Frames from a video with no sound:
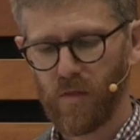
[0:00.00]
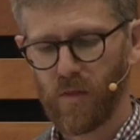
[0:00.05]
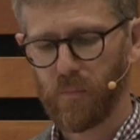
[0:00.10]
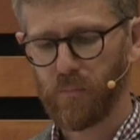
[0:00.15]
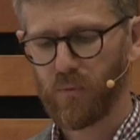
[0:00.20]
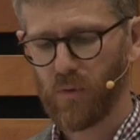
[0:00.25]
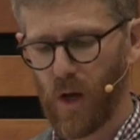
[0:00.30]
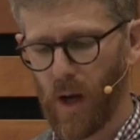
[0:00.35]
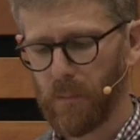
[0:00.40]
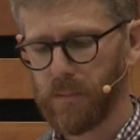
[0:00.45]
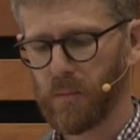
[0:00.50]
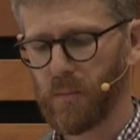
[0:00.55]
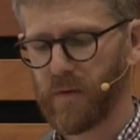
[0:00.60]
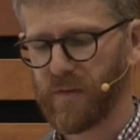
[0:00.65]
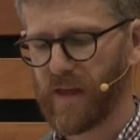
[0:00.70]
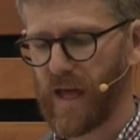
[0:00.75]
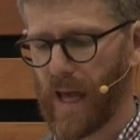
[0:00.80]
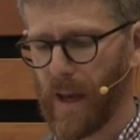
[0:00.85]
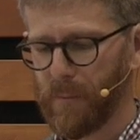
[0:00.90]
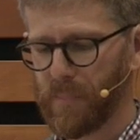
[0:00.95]
The problem
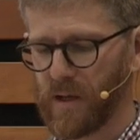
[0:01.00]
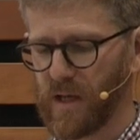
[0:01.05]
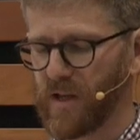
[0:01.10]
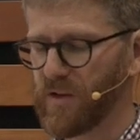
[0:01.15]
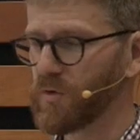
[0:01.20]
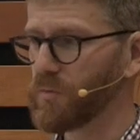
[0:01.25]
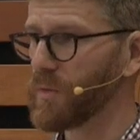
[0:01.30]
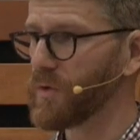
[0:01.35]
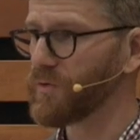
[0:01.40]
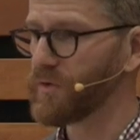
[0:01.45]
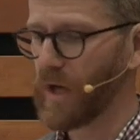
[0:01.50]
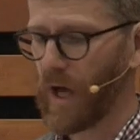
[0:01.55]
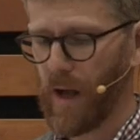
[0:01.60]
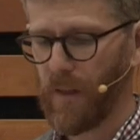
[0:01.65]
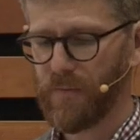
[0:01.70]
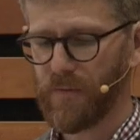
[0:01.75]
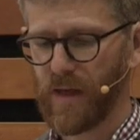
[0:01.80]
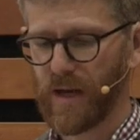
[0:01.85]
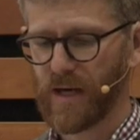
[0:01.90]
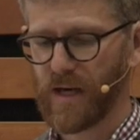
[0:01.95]
with capitalism was
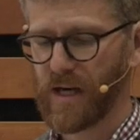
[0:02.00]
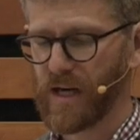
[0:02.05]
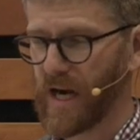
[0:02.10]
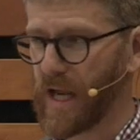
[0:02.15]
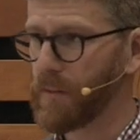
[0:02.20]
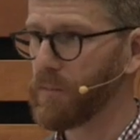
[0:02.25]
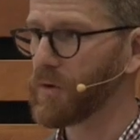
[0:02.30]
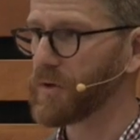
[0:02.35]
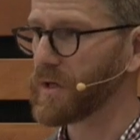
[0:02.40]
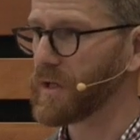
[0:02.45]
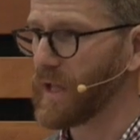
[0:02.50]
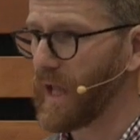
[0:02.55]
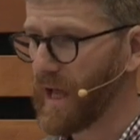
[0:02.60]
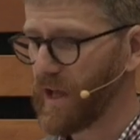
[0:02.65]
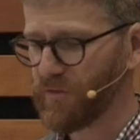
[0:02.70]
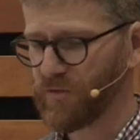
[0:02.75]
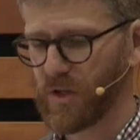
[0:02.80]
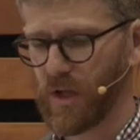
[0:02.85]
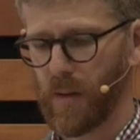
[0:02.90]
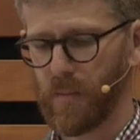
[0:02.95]
not that it enabled
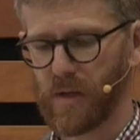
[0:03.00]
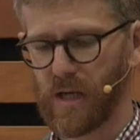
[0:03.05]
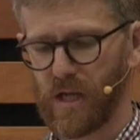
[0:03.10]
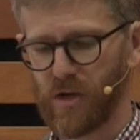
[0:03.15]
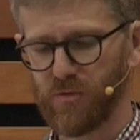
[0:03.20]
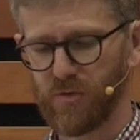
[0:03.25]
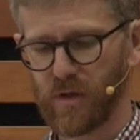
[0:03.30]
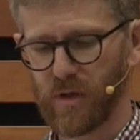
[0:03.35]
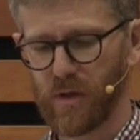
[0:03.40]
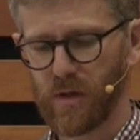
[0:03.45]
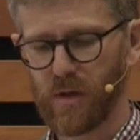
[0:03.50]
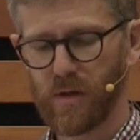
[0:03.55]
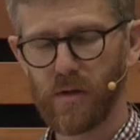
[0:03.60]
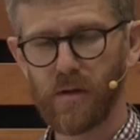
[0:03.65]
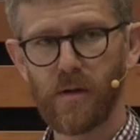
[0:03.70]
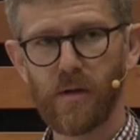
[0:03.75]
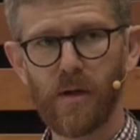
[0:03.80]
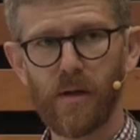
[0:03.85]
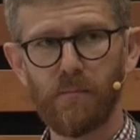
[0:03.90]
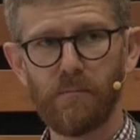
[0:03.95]
class domination,
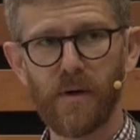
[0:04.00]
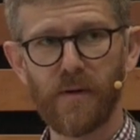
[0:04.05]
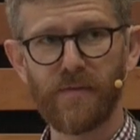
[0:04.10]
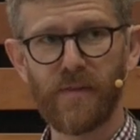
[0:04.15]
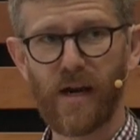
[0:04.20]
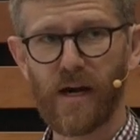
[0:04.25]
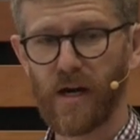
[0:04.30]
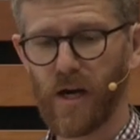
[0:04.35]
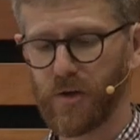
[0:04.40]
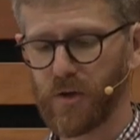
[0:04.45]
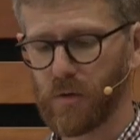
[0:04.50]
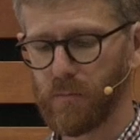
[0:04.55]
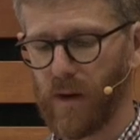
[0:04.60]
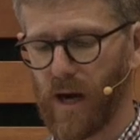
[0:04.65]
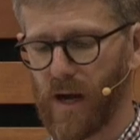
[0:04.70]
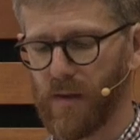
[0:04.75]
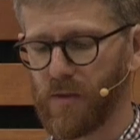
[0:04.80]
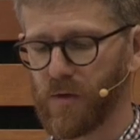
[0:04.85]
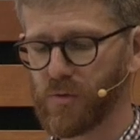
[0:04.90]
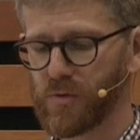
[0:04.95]
but that it
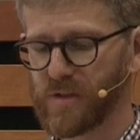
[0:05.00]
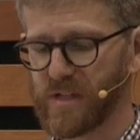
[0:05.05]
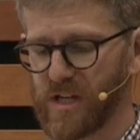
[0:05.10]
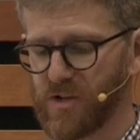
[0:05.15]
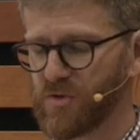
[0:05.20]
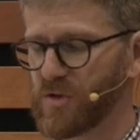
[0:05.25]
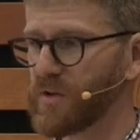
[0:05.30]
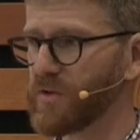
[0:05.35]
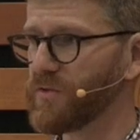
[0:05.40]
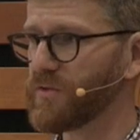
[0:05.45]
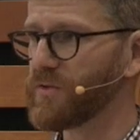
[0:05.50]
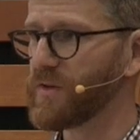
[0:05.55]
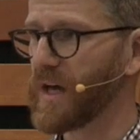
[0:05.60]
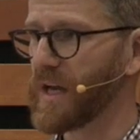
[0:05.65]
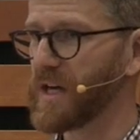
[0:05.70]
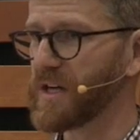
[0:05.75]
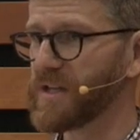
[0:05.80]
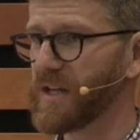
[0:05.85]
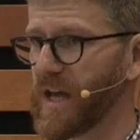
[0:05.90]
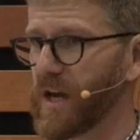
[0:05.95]
undermined the traditions
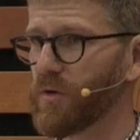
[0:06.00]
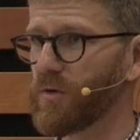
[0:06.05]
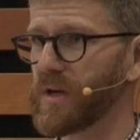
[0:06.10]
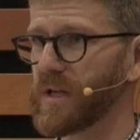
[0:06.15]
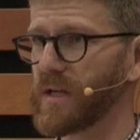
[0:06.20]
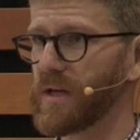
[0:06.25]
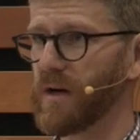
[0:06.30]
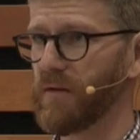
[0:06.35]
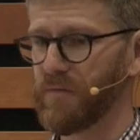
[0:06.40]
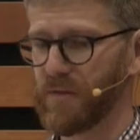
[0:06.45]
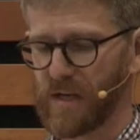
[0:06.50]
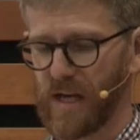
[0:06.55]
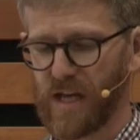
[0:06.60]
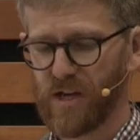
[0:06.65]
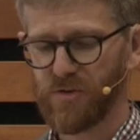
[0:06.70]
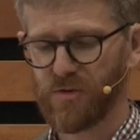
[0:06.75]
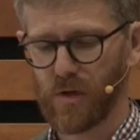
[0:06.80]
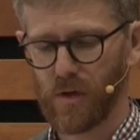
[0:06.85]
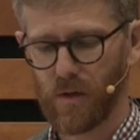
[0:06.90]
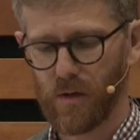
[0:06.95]
and integrity of the
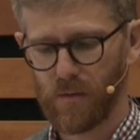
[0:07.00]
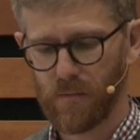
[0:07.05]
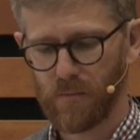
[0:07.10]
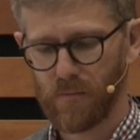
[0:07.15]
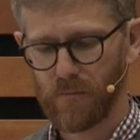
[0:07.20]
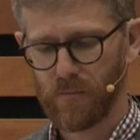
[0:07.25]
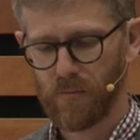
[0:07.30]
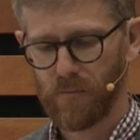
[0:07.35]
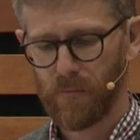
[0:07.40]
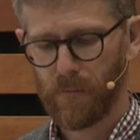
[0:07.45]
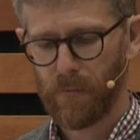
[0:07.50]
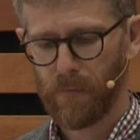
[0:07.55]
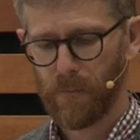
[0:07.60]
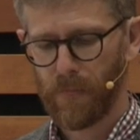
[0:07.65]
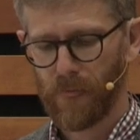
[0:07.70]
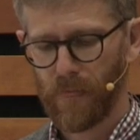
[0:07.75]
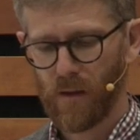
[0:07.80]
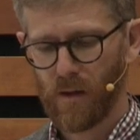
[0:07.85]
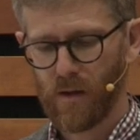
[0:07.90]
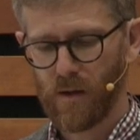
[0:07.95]
nation.
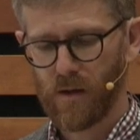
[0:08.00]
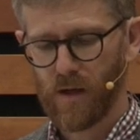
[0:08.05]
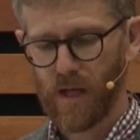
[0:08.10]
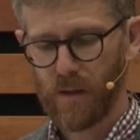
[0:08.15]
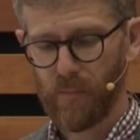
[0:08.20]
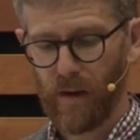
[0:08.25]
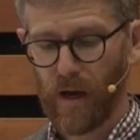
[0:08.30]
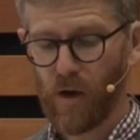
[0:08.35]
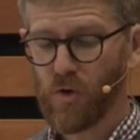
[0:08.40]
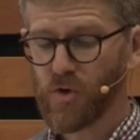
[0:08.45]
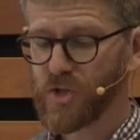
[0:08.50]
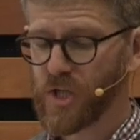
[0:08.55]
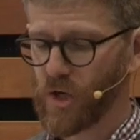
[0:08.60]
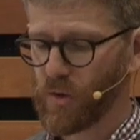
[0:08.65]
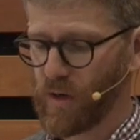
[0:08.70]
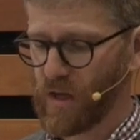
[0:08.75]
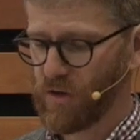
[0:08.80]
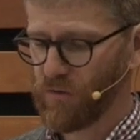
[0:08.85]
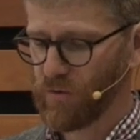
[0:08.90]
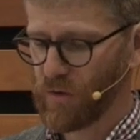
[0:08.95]
In my own
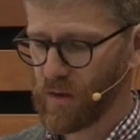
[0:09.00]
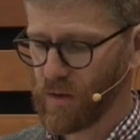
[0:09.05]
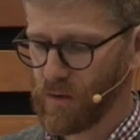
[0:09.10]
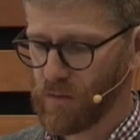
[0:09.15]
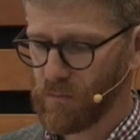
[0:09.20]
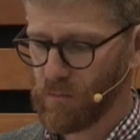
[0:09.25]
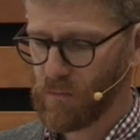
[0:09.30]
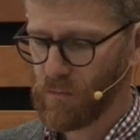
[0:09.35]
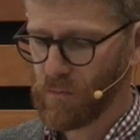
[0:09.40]
generation,